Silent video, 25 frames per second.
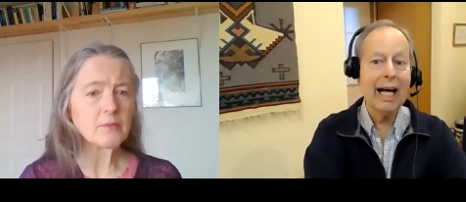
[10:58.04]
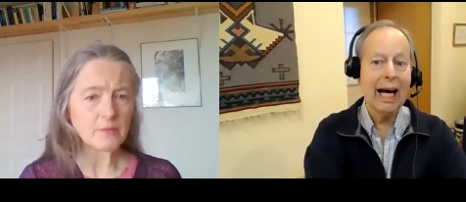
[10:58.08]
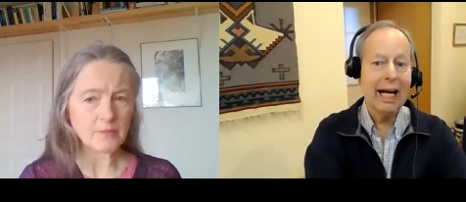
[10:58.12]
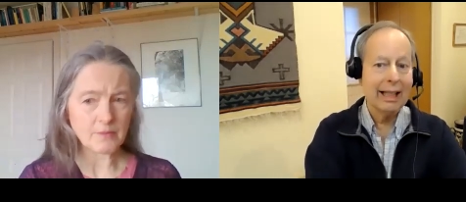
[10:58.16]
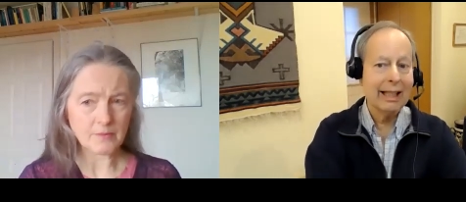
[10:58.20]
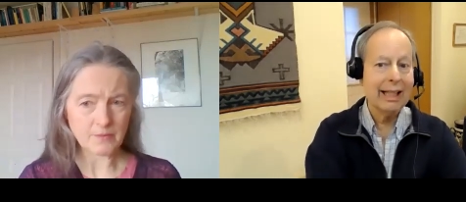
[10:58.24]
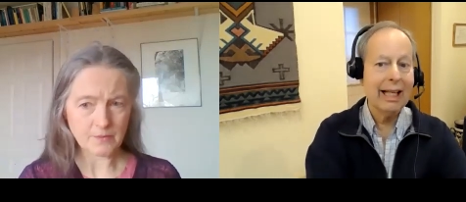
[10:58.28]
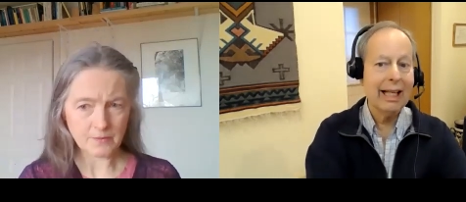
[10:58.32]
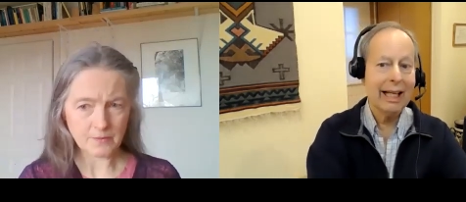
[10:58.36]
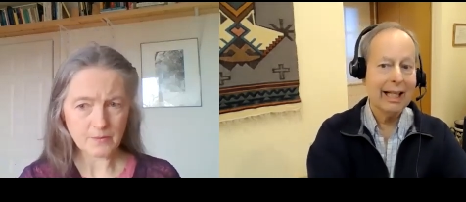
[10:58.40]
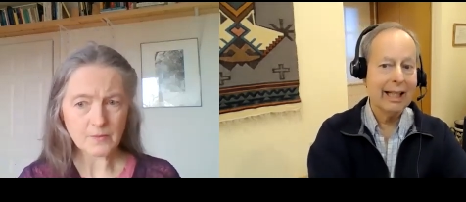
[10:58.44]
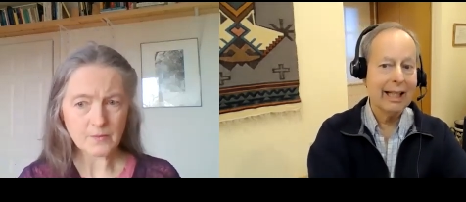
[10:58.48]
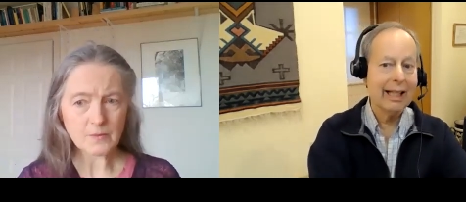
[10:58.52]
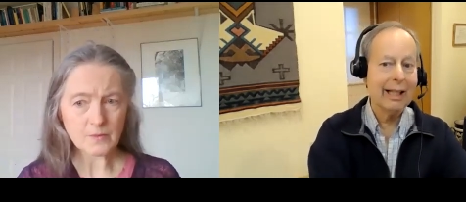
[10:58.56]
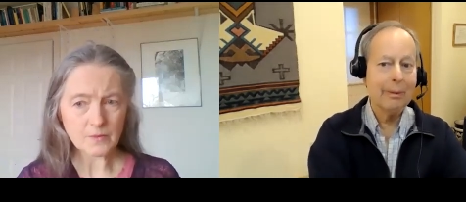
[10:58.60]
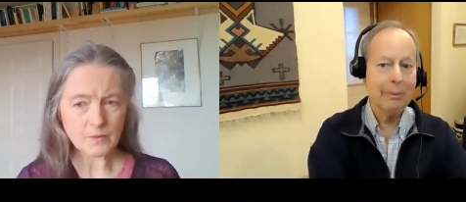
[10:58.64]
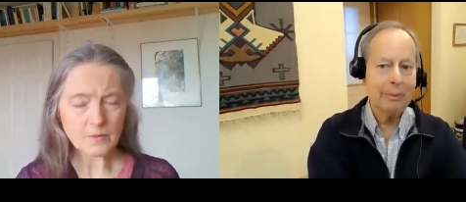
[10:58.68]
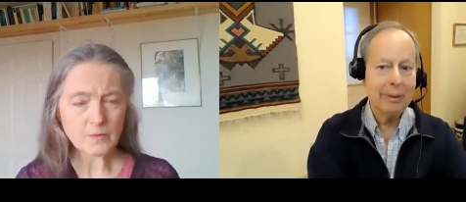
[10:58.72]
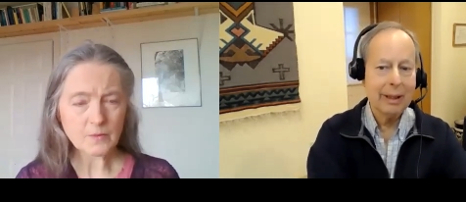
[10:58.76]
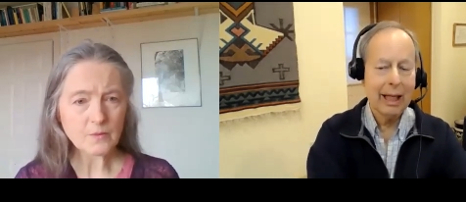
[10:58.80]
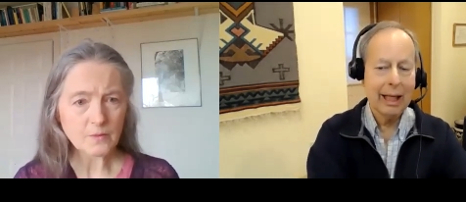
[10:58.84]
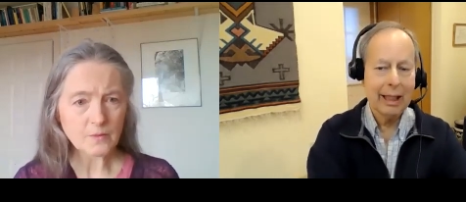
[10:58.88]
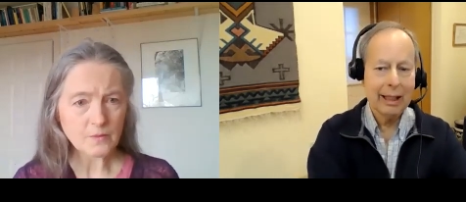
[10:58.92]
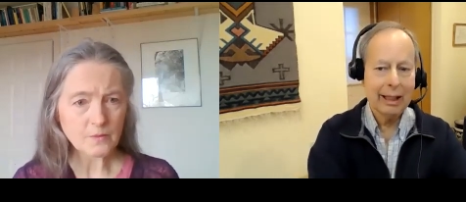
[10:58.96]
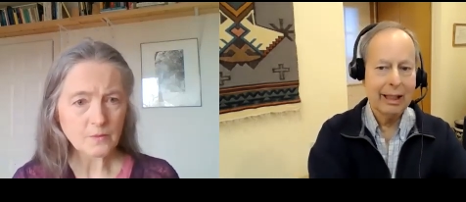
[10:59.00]
Speaker 1: not take him
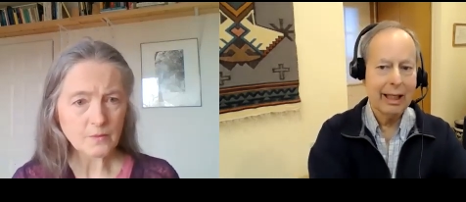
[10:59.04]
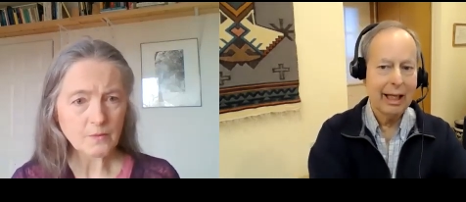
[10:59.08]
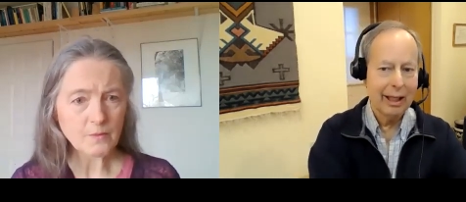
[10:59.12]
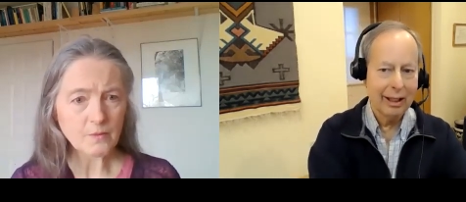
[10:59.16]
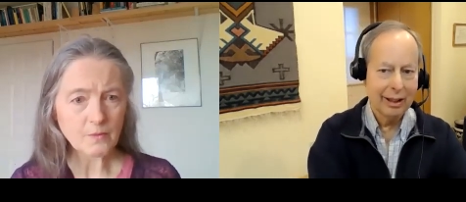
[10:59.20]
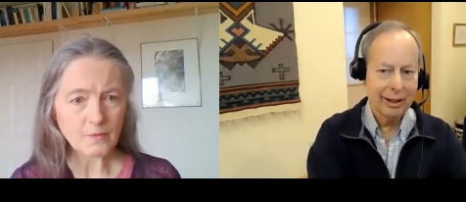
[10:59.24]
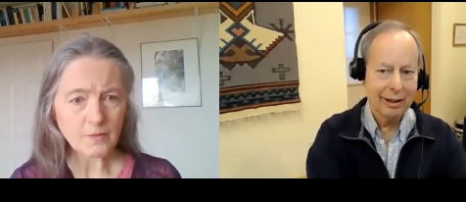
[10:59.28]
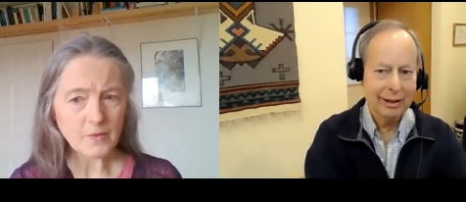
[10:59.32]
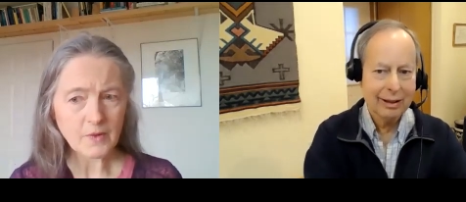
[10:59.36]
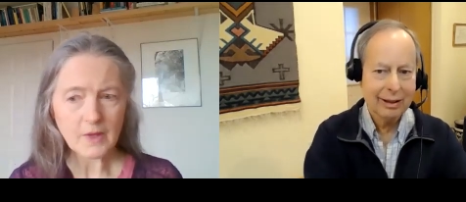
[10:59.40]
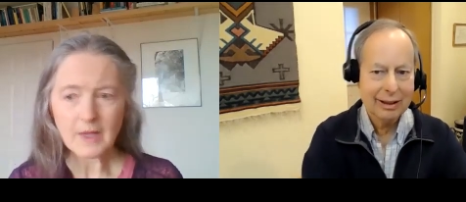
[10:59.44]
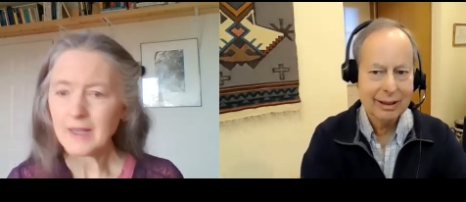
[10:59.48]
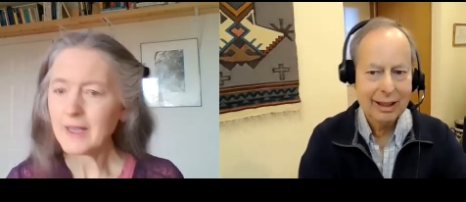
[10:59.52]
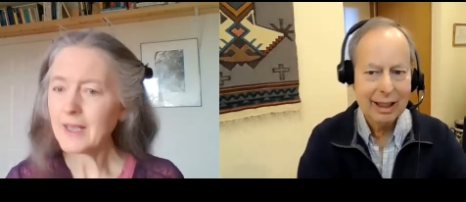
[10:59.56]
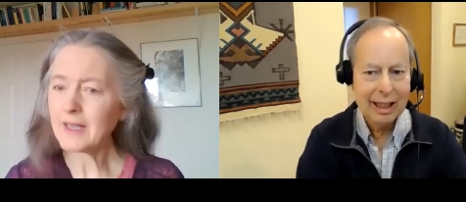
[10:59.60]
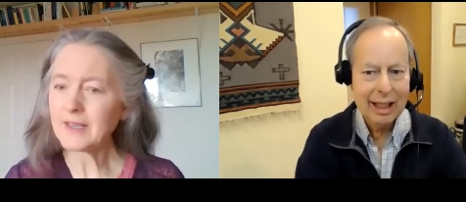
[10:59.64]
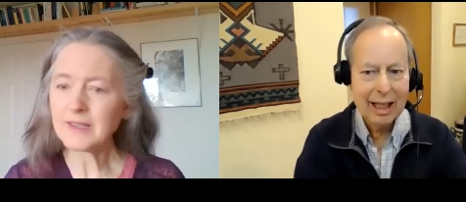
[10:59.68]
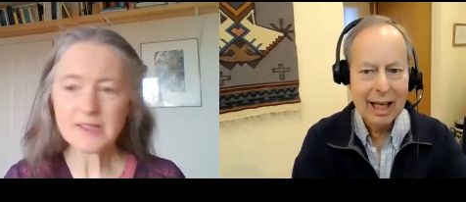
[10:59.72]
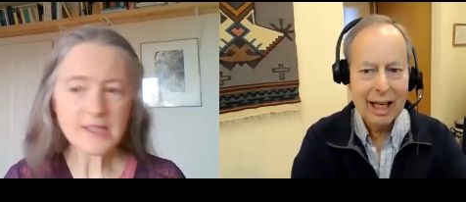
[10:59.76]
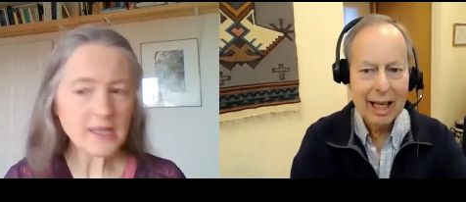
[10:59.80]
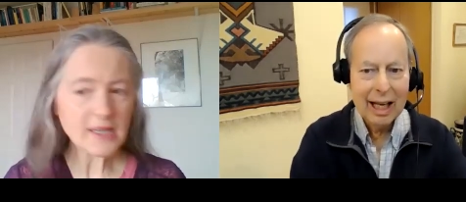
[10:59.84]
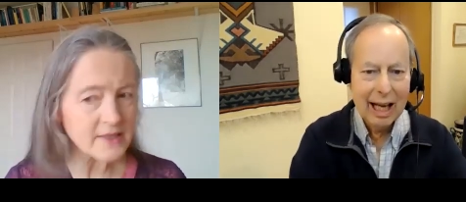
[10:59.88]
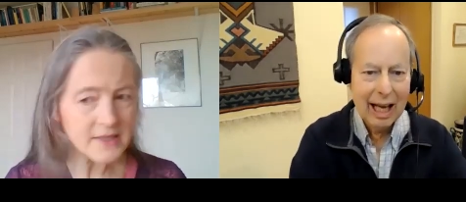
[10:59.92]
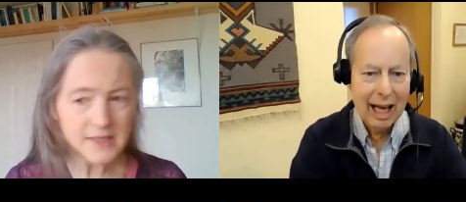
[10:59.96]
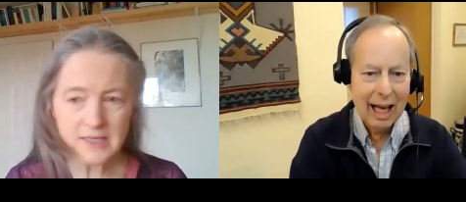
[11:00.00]
10 years.
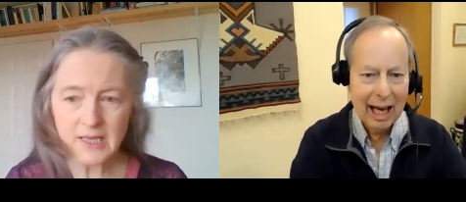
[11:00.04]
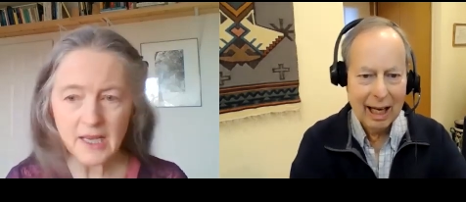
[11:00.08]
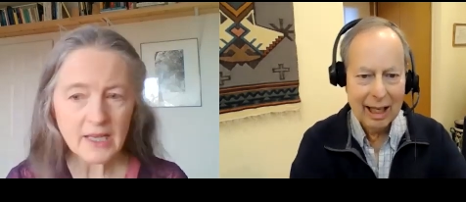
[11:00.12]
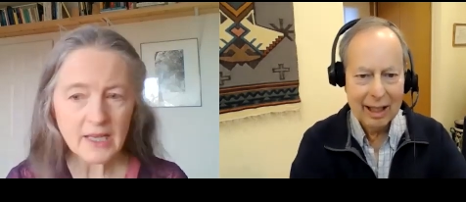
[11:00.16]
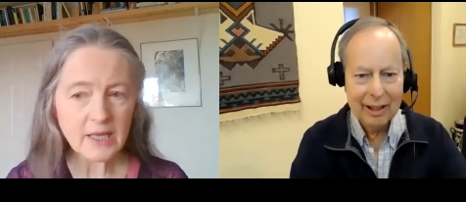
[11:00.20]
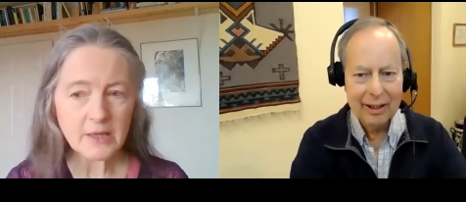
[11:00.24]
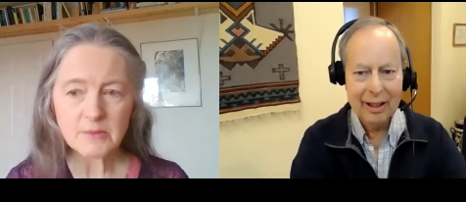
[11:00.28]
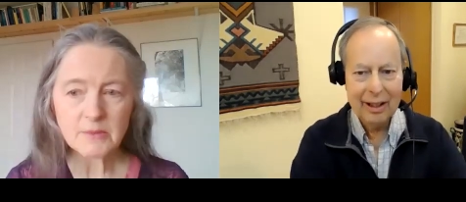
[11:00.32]
Uh,